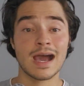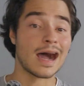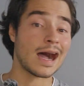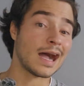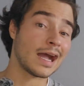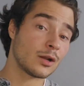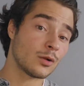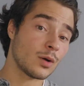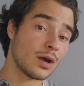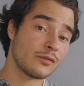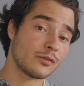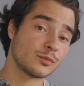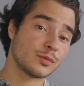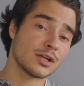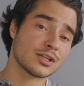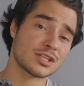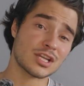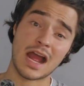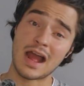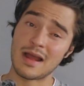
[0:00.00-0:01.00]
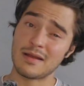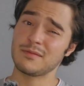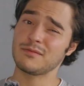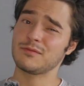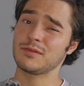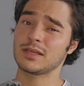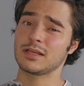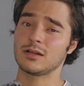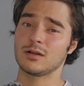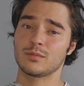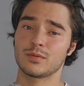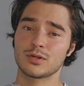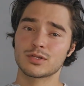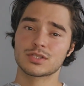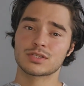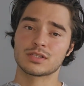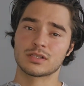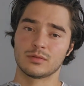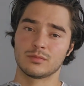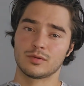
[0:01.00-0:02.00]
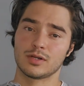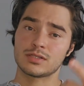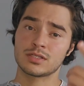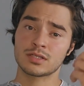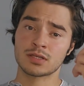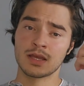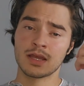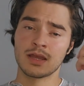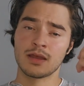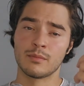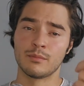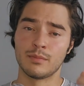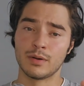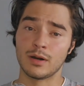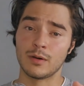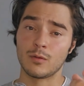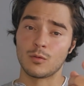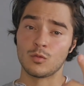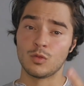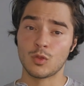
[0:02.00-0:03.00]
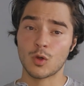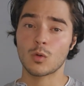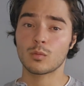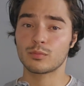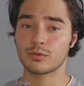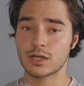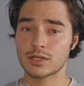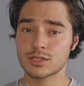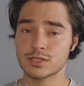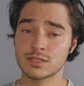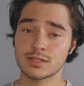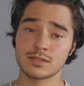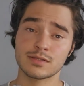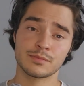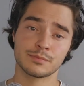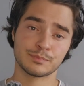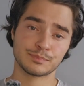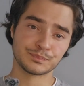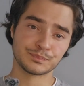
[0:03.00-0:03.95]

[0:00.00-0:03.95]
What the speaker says: I don't have a brush. I'm thinking on purchasing a brush, but no brushes,